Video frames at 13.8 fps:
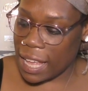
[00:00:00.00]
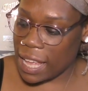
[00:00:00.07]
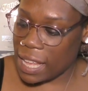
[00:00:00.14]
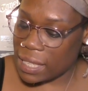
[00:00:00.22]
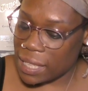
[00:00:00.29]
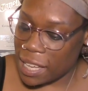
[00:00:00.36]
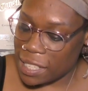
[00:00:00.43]

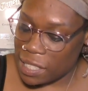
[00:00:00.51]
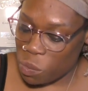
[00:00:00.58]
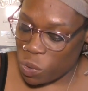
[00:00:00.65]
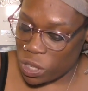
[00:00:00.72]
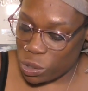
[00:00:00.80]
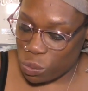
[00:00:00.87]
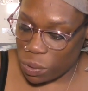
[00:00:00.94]
It's like
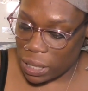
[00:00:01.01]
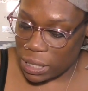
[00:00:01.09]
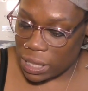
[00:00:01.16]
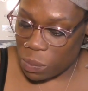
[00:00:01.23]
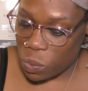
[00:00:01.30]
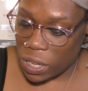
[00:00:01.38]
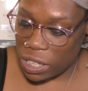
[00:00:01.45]
someone's re
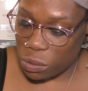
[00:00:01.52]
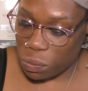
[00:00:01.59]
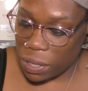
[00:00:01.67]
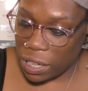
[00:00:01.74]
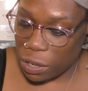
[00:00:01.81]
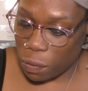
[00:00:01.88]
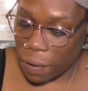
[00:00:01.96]
someone is
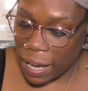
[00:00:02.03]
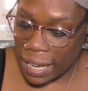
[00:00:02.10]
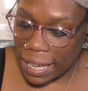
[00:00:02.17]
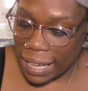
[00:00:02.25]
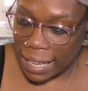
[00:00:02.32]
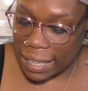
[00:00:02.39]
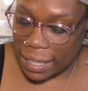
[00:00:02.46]

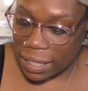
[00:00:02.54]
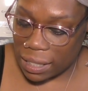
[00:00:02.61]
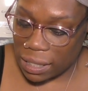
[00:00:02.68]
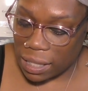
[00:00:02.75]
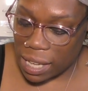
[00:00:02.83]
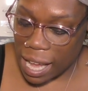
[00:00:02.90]
regretting